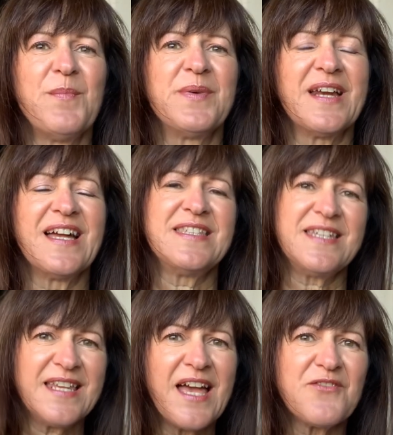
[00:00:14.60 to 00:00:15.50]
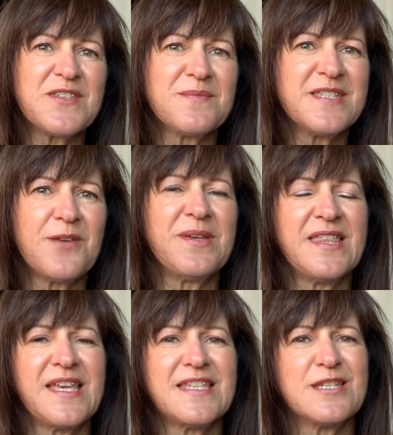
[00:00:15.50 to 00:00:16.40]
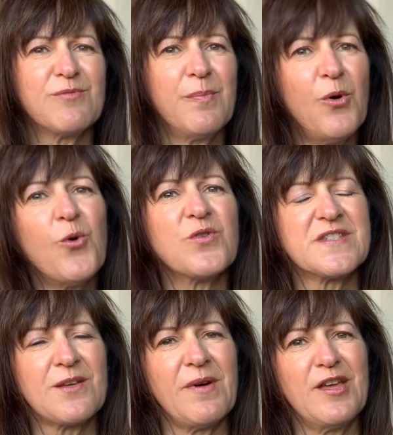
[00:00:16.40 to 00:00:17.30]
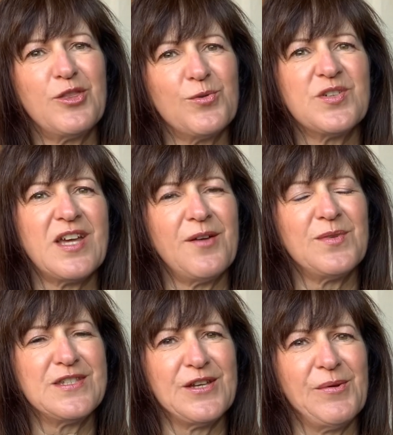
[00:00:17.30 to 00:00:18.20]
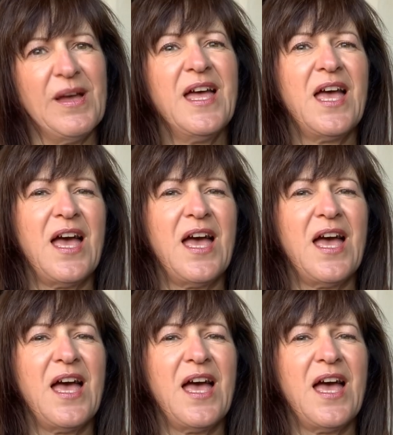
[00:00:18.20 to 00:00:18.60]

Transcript: but I did have some sewing things to report, so I thought I would do